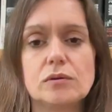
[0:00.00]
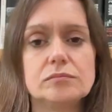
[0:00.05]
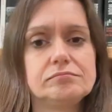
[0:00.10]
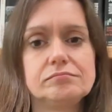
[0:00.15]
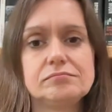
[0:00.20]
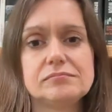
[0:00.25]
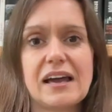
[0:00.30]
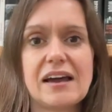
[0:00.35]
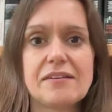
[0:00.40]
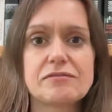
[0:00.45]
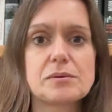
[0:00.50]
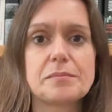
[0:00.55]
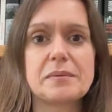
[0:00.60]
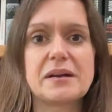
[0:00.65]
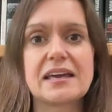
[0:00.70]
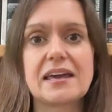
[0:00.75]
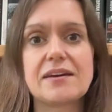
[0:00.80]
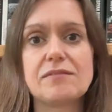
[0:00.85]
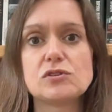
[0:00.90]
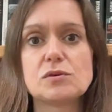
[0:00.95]
or have
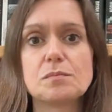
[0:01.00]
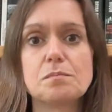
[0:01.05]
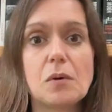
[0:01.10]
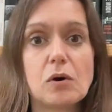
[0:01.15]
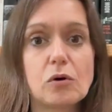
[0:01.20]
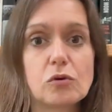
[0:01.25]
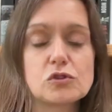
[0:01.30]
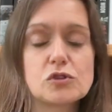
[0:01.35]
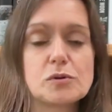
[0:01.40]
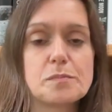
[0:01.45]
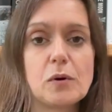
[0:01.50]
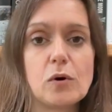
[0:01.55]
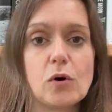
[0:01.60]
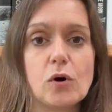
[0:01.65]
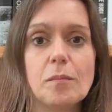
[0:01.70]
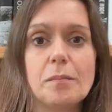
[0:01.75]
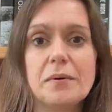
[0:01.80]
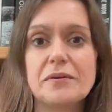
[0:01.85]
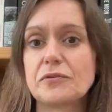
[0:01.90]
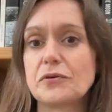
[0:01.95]
somebody give you some moral
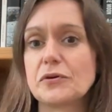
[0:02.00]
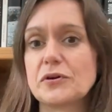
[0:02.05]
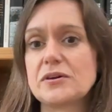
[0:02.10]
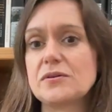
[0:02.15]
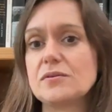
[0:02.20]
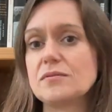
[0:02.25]
support before